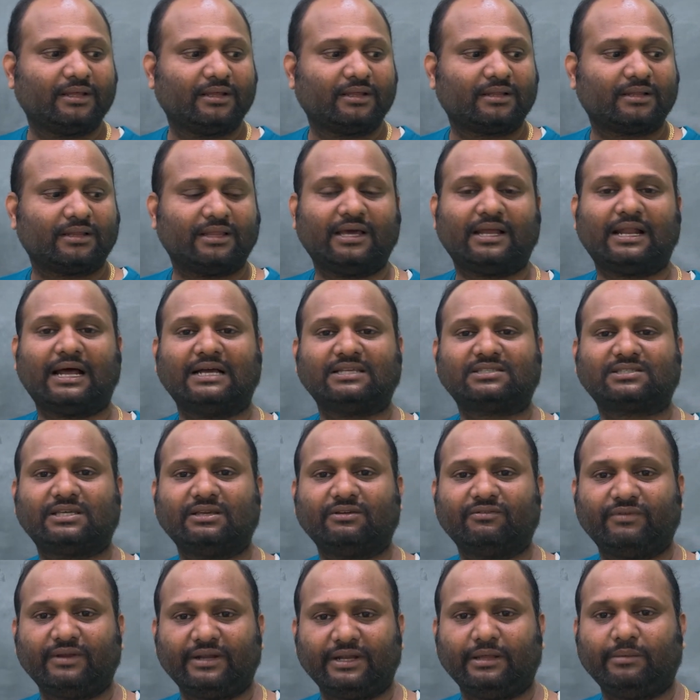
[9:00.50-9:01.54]
They are
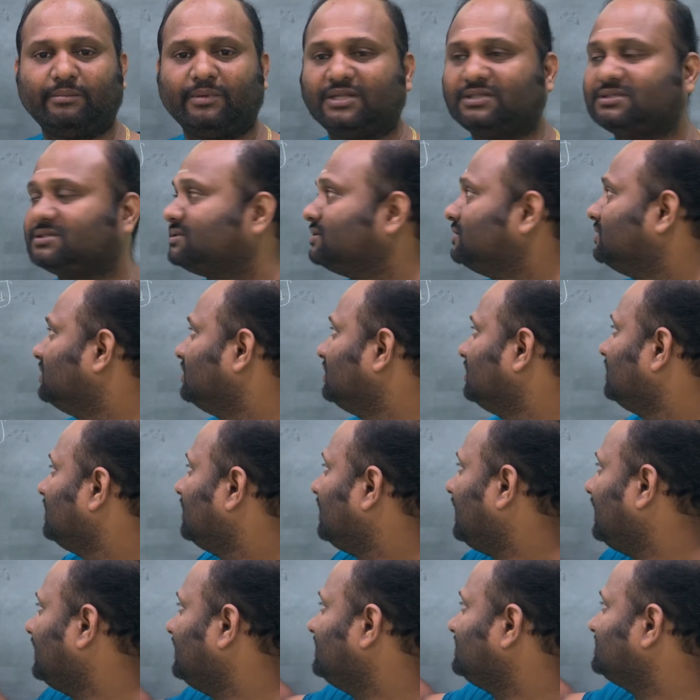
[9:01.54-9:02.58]
asking VD means
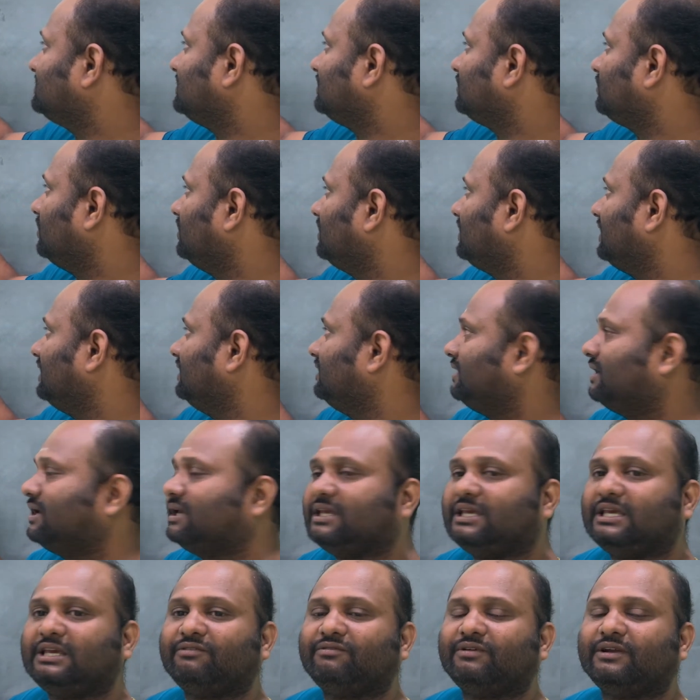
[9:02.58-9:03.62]
I is equal to
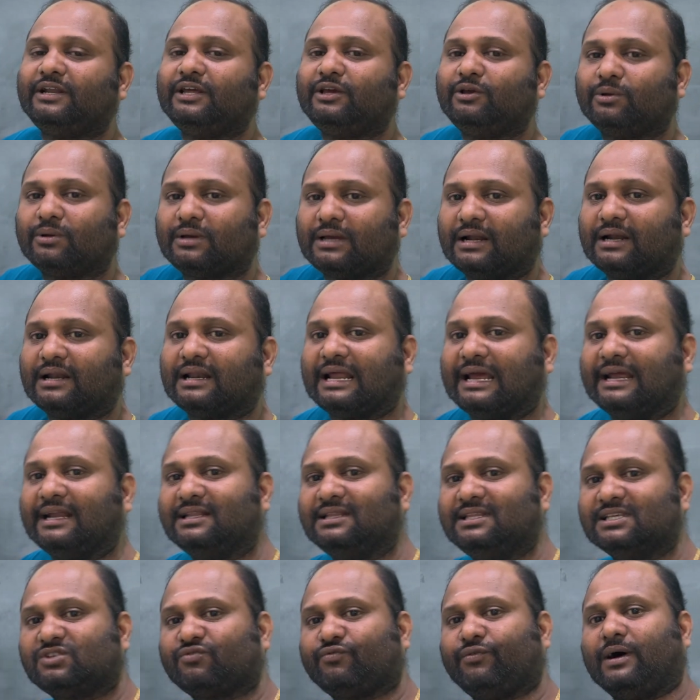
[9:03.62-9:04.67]
NAEVD. You can write
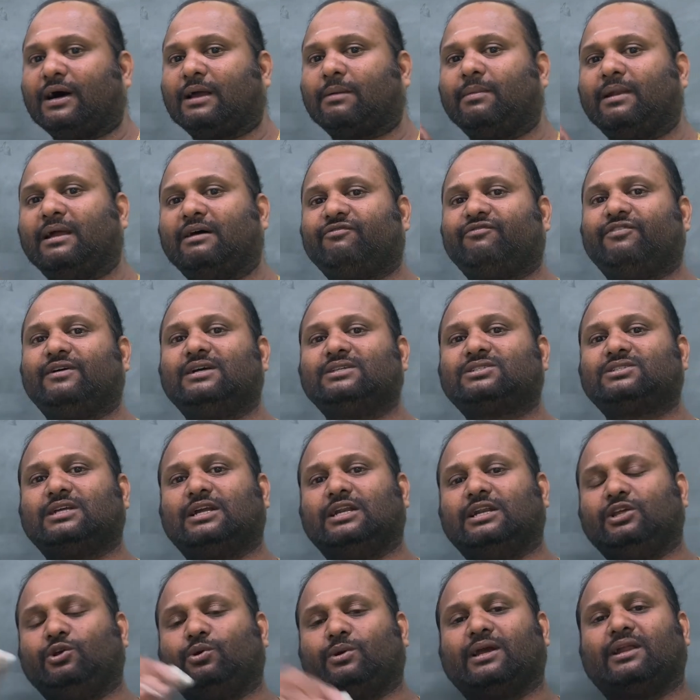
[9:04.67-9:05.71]
this formula first
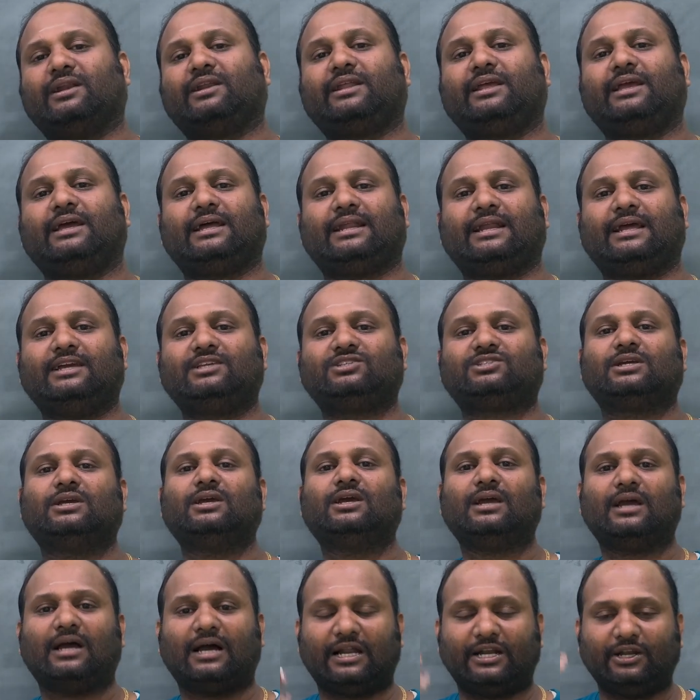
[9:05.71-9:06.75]
and you can rearrange
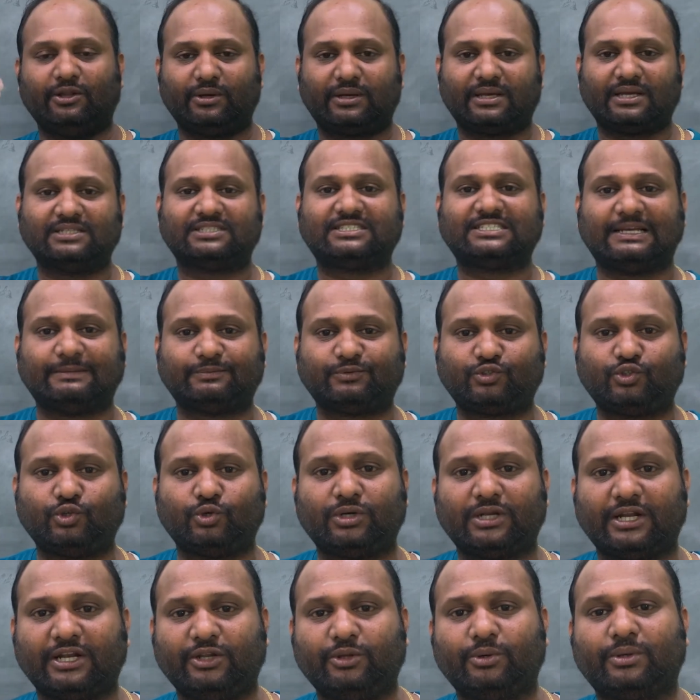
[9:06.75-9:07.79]
and you can
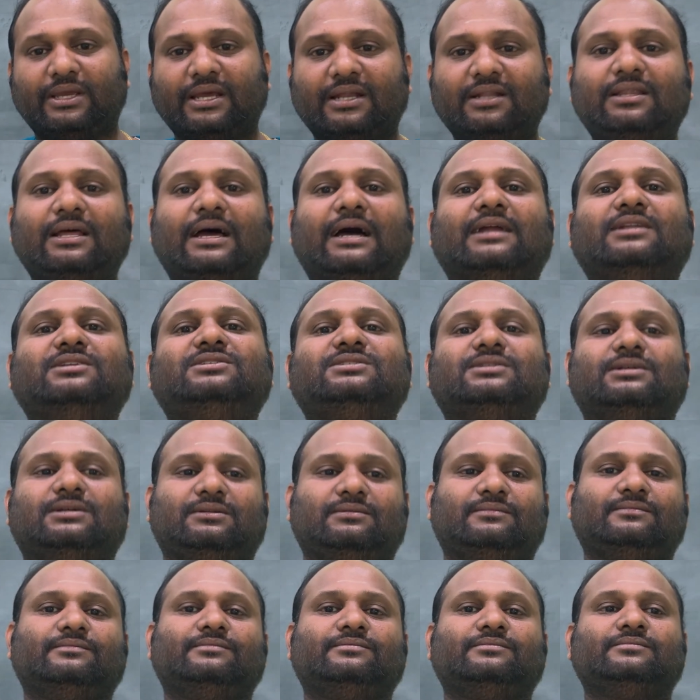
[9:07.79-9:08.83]
substitute and you get the answer.
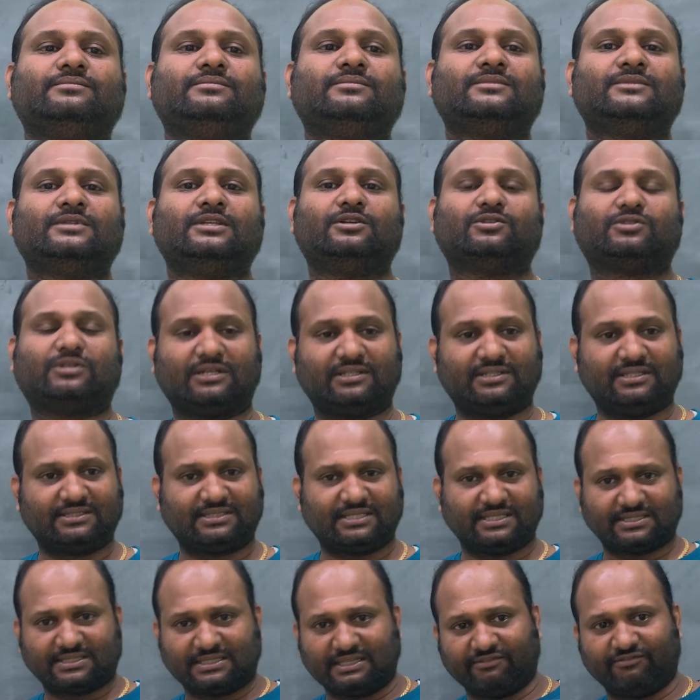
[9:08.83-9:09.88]
So this
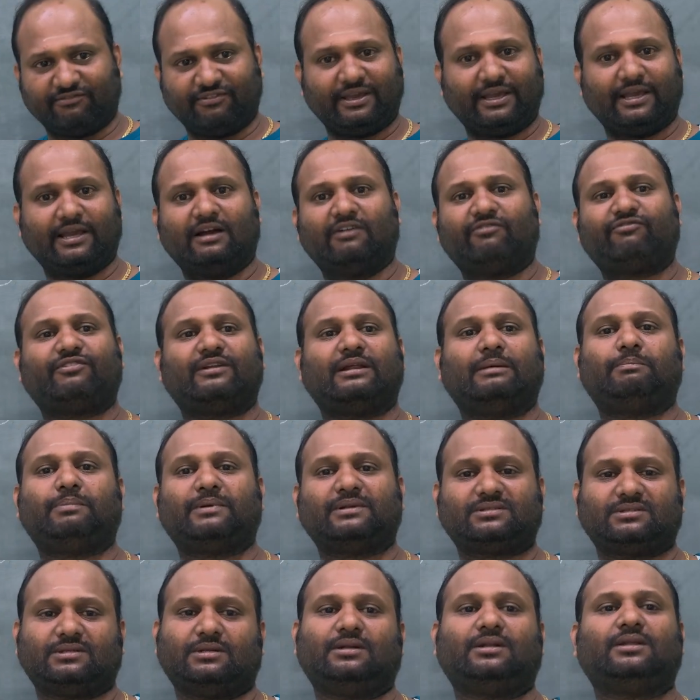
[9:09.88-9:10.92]
is the way of
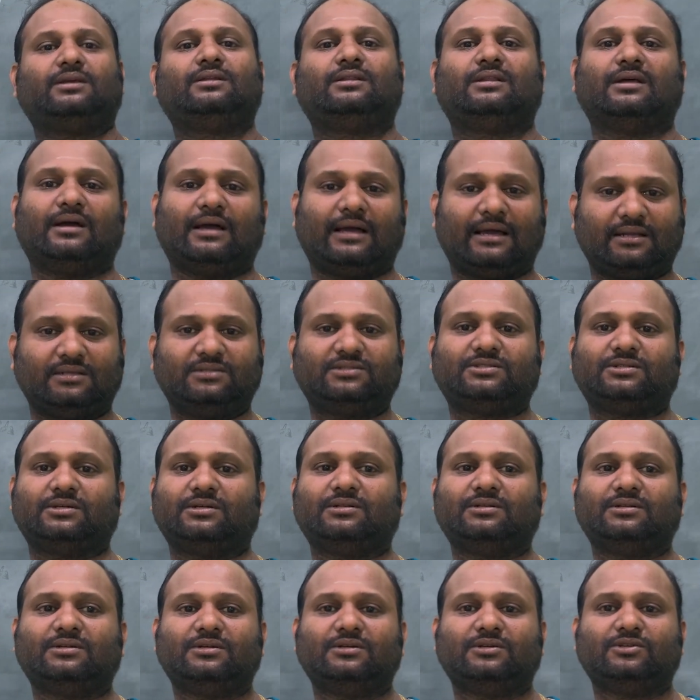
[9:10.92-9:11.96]
representing the answer.
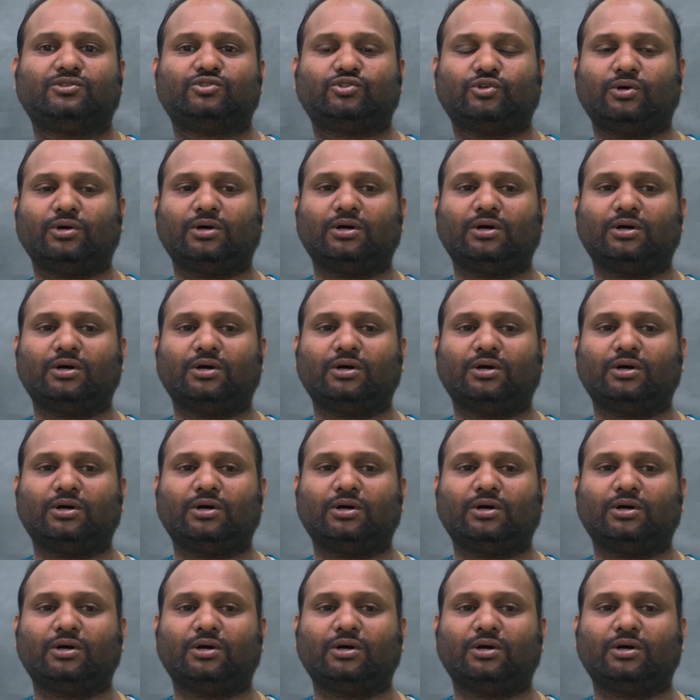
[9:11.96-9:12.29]
So